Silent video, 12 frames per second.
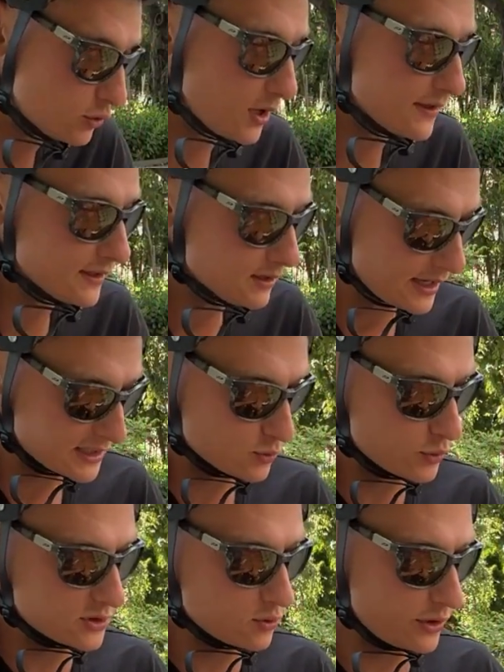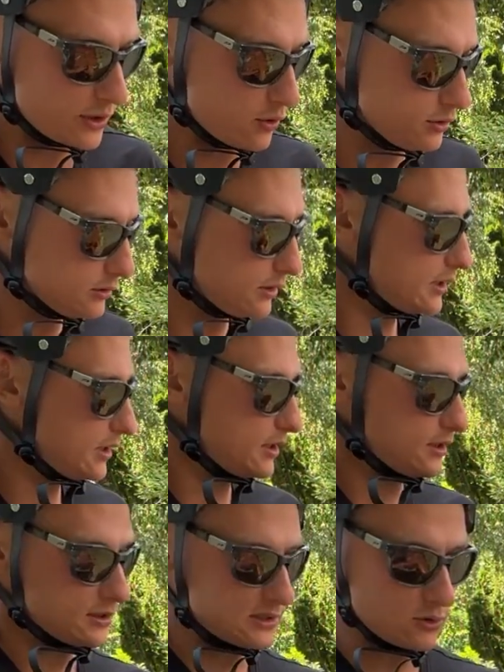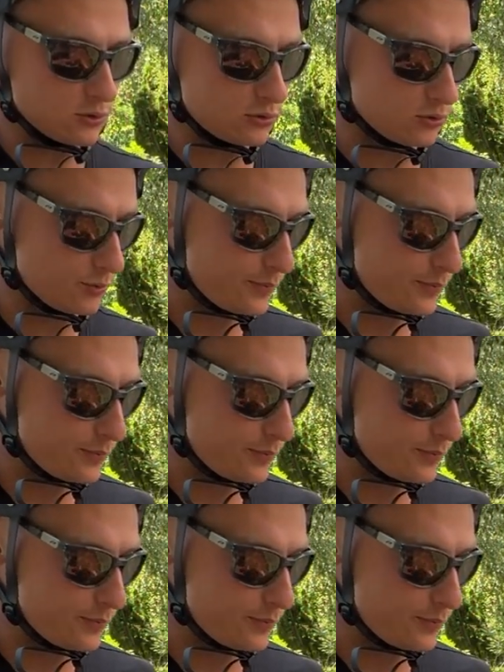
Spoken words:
to analyze what's going on, so to